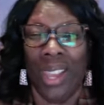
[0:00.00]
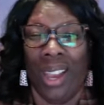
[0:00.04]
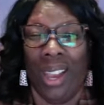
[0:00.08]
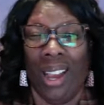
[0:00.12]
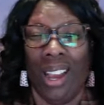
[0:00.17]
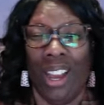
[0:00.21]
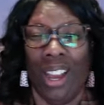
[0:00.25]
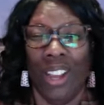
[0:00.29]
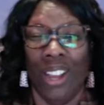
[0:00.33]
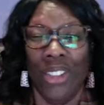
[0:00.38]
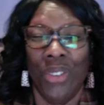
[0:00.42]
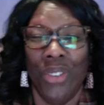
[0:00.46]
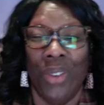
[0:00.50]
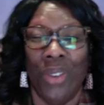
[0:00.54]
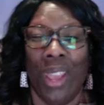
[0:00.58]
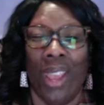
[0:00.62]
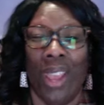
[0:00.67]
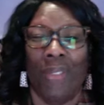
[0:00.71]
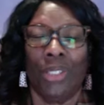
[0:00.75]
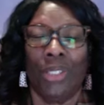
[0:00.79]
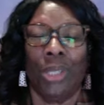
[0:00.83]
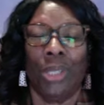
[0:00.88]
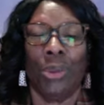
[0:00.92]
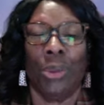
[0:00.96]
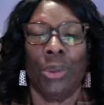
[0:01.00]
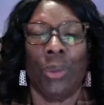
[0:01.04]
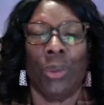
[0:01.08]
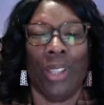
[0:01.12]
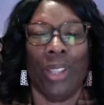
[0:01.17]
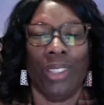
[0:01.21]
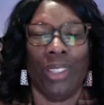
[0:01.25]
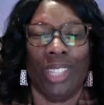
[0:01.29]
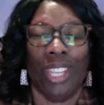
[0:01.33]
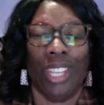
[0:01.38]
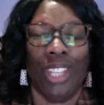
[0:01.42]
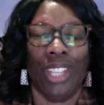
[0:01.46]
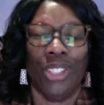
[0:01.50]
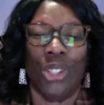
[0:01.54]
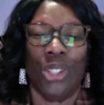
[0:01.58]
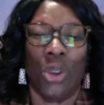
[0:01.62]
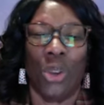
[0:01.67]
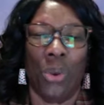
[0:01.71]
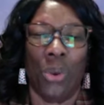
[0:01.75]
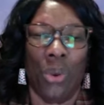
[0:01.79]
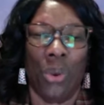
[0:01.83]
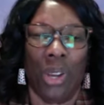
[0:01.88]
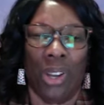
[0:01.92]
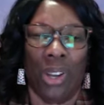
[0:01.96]
uh, you have some great things
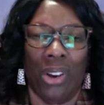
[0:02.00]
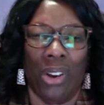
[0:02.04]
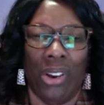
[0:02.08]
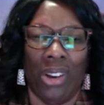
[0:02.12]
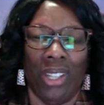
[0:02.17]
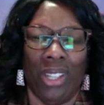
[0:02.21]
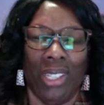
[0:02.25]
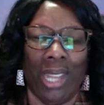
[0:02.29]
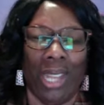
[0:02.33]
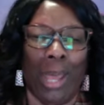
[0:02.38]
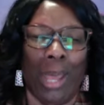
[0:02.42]
going on.